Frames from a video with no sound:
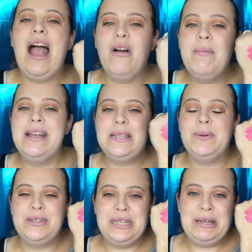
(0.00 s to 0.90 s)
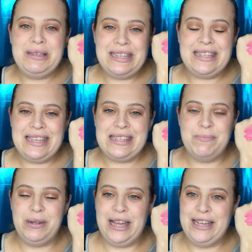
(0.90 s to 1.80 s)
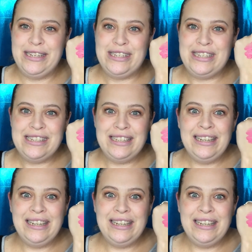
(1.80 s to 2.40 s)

how am I supposed to use this as a blush?